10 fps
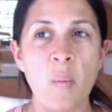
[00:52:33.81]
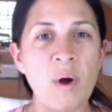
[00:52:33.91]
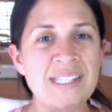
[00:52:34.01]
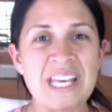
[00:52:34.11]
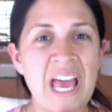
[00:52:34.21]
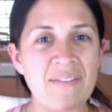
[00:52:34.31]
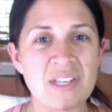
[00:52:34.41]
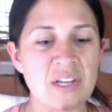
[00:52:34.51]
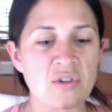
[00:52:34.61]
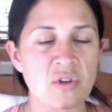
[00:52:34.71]
Once they have
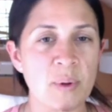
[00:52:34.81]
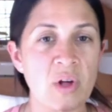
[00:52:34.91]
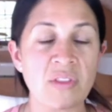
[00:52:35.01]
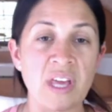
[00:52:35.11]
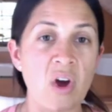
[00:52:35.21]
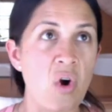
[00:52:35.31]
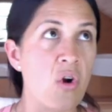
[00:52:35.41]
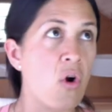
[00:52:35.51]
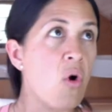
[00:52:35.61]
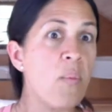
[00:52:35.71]
this under their belt, they are